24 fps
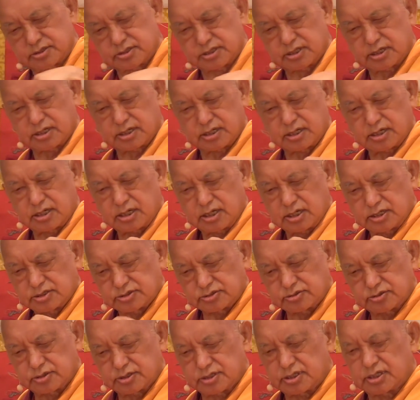here.
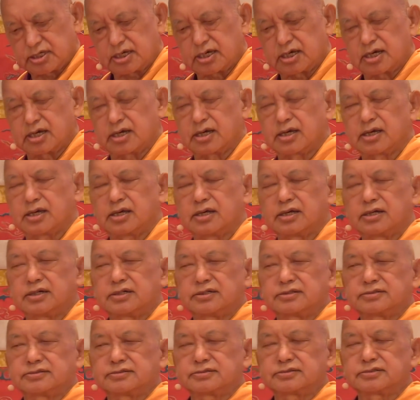So here
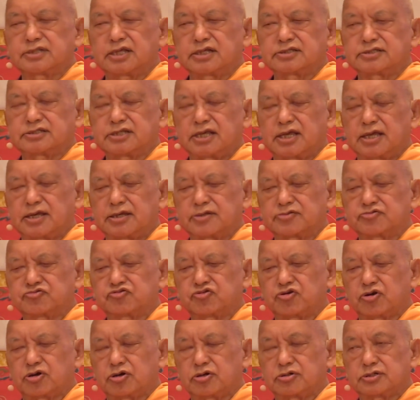there's a
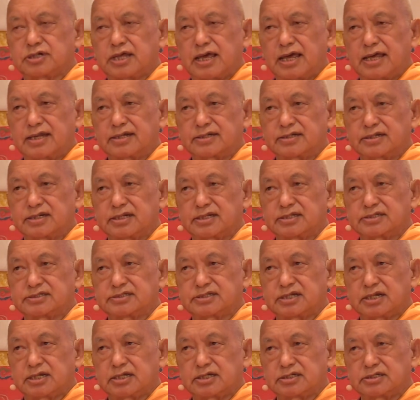throne and I
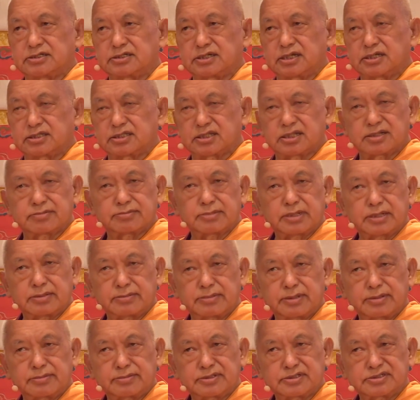think
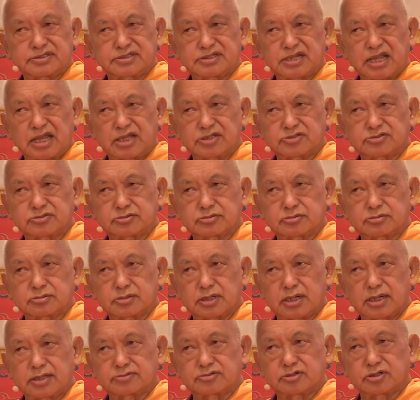maybe a statue.
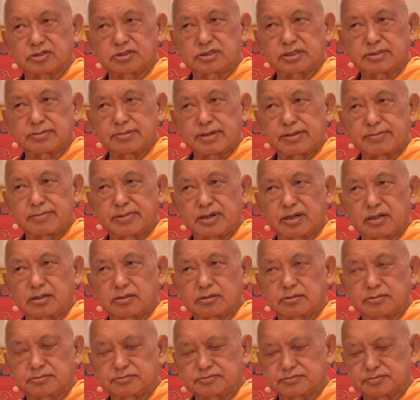I don't remember.
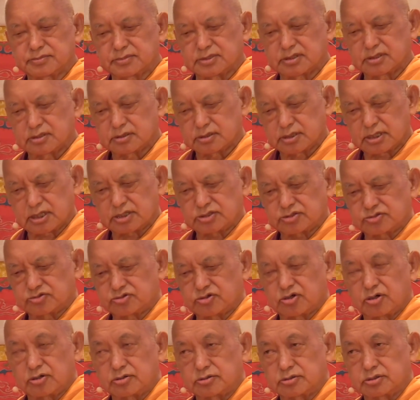There's a
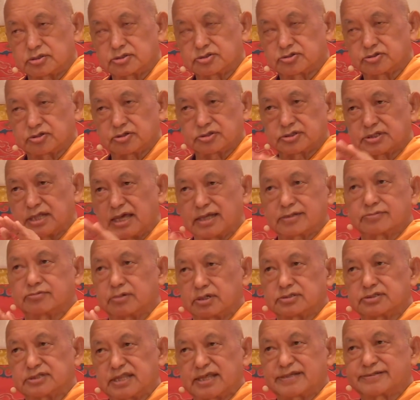throne. So that
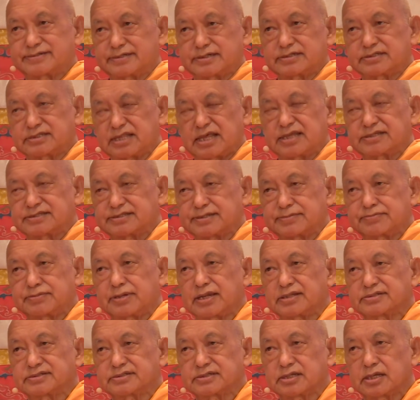one, that's the
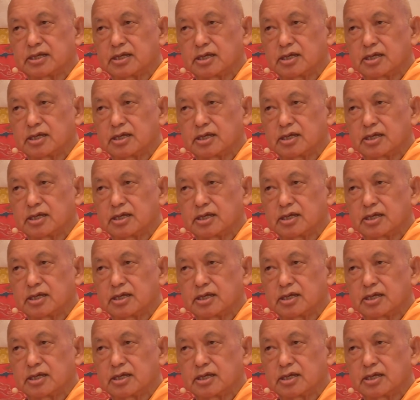place.